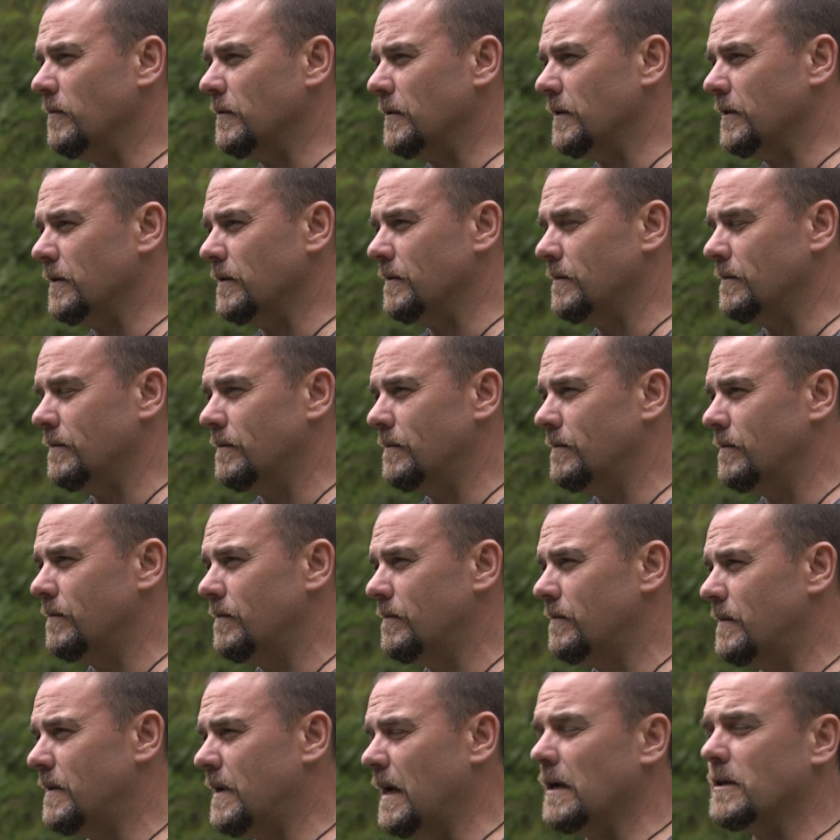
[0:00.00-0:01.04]

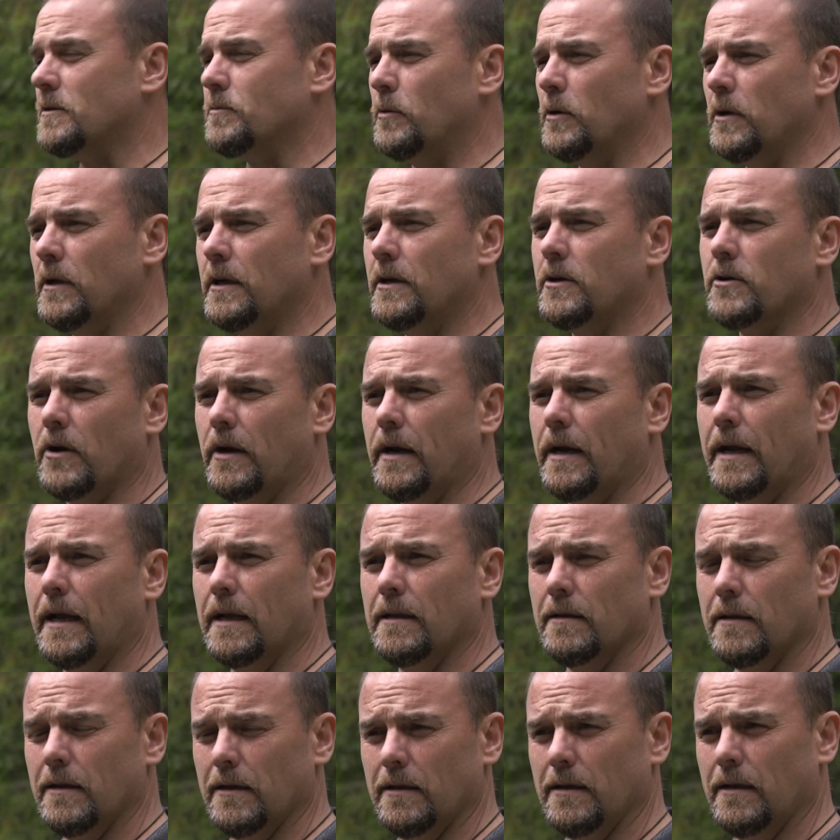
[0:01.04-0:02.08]
we're desperately trying to get
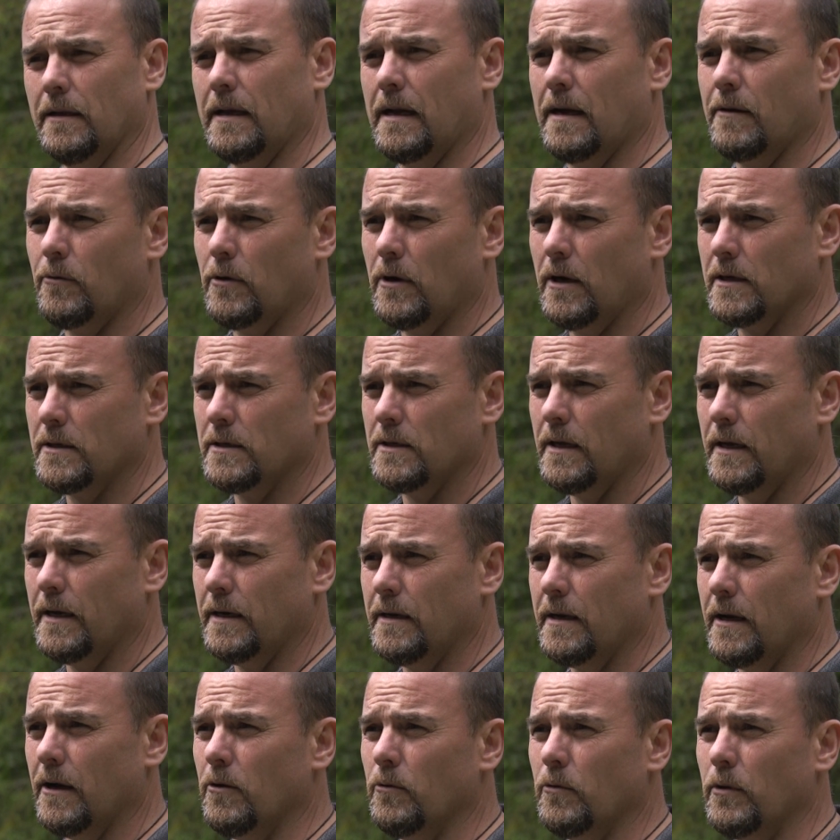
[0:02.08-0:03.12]
the, that rock slide
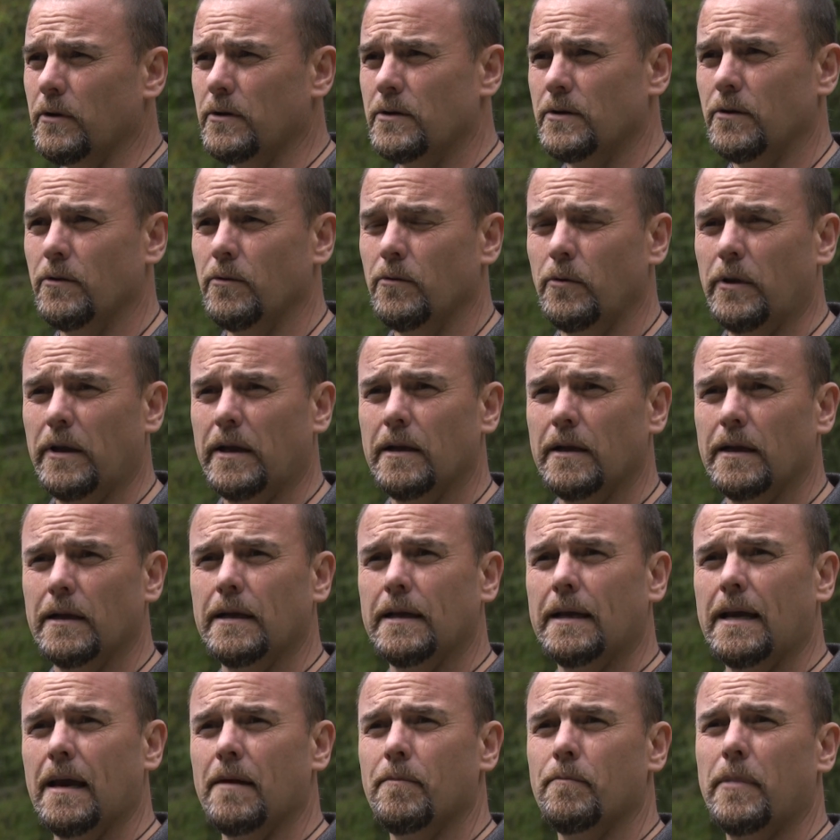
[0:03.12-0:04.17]
dealt with so we can
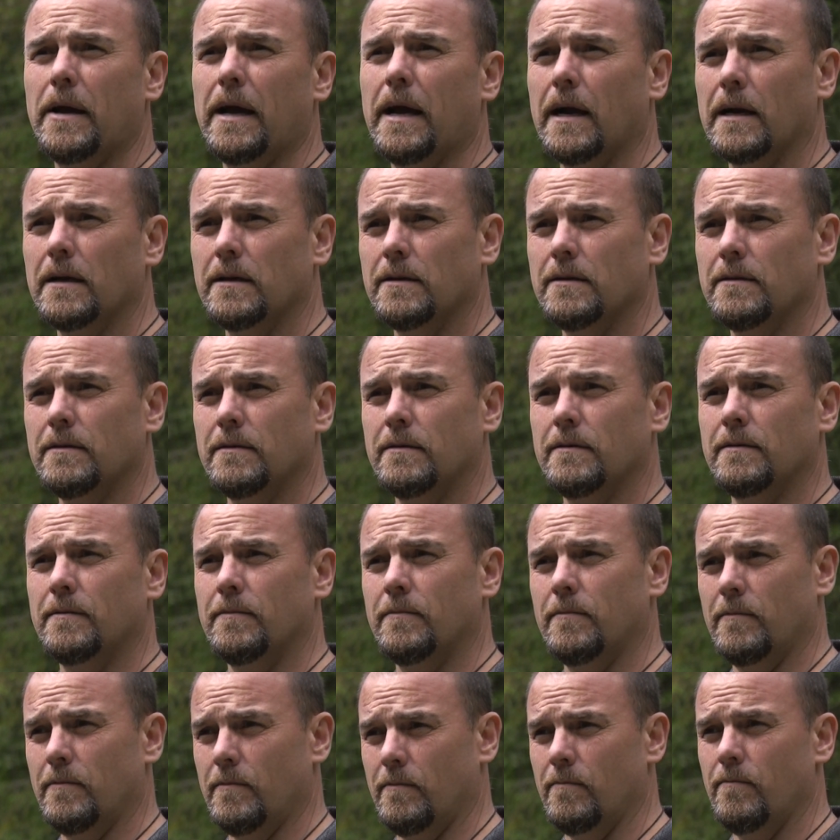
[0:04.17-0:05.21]
get back
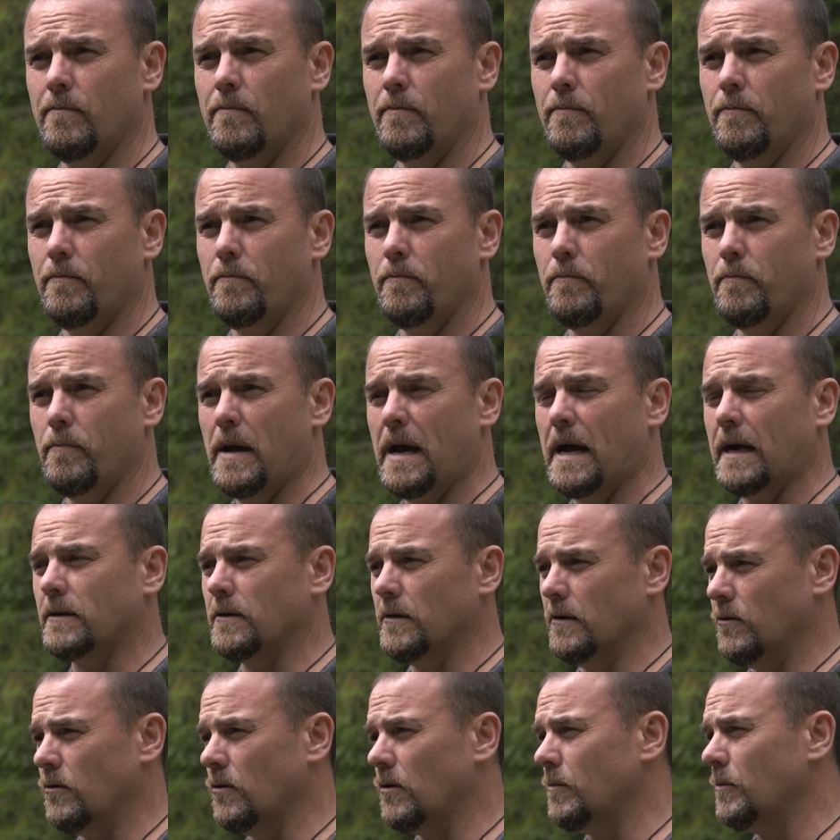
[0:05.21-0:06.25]
back
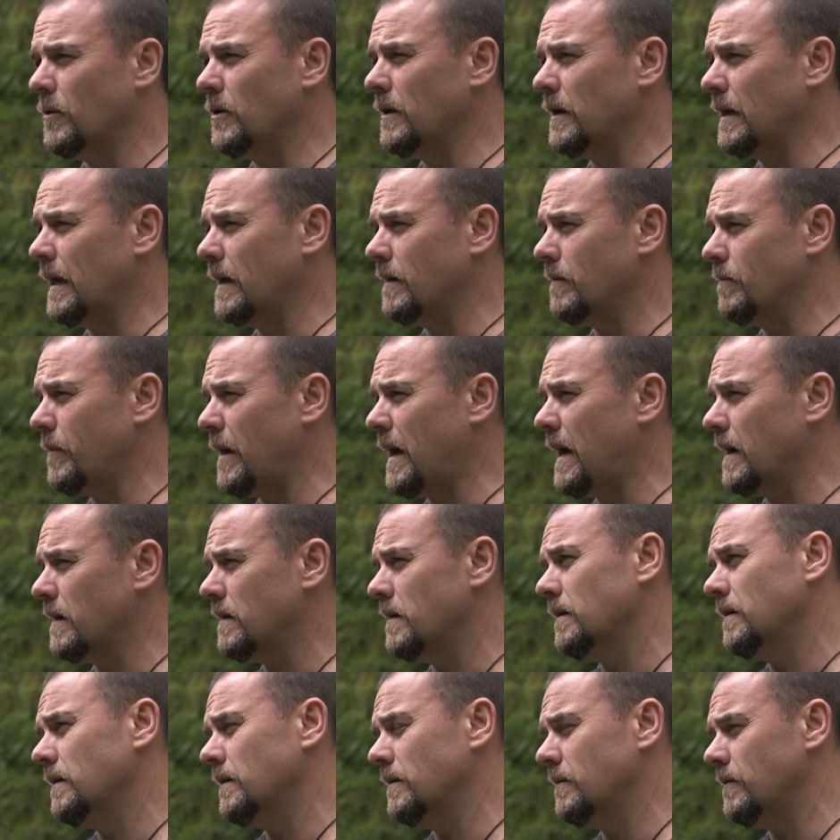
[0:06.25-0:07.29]
to normal and get back
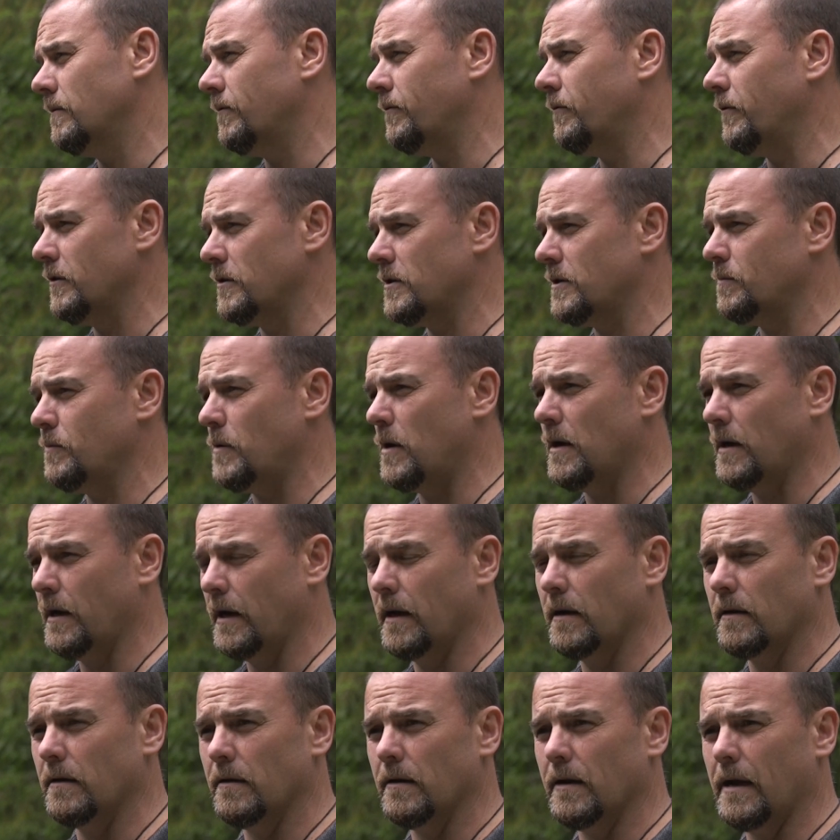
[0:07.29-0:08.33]
to fish spawning
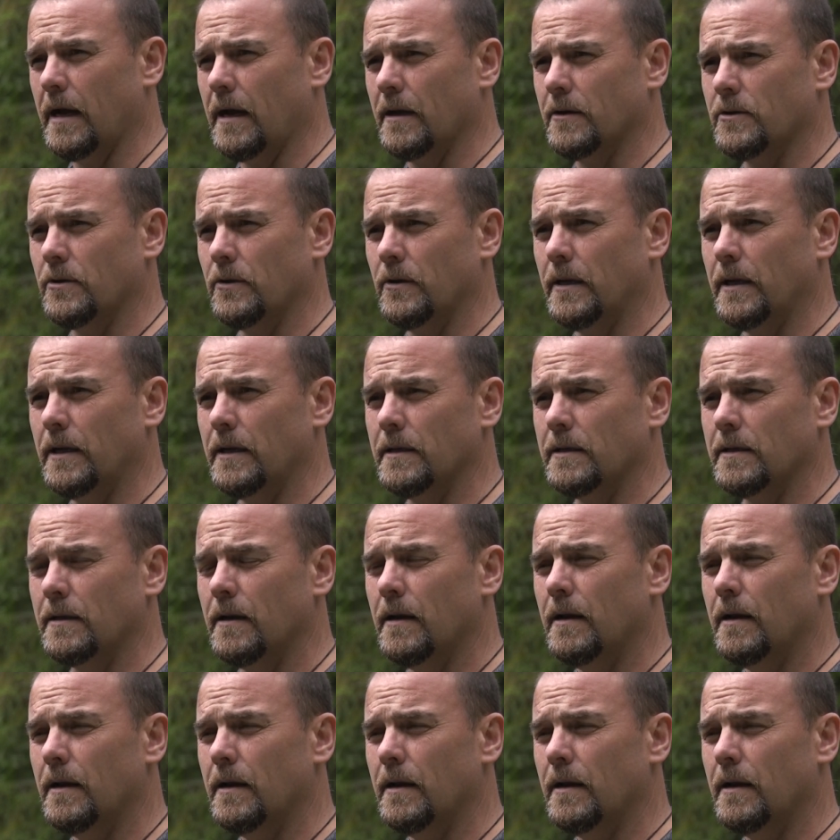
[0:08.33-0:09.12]
naturally. And